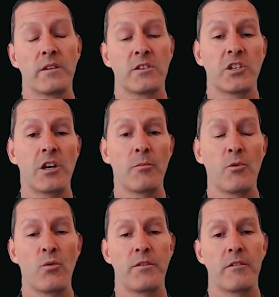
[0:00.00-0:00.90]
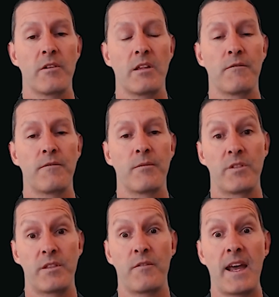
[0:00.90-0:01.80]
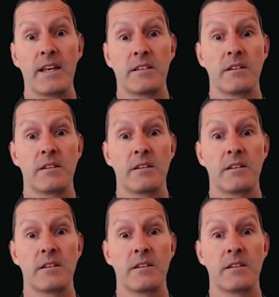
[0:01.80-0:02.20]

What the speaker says: that's shareable with the fans